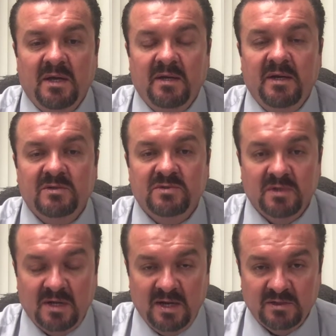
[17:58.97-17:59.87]
an
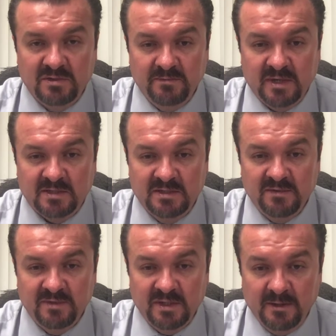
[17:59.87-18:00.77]
extra classroom
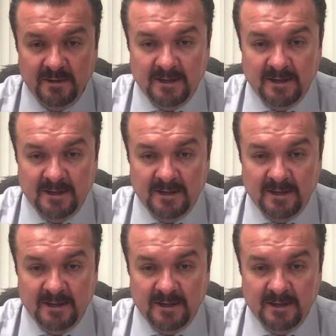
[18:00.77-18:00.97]
activity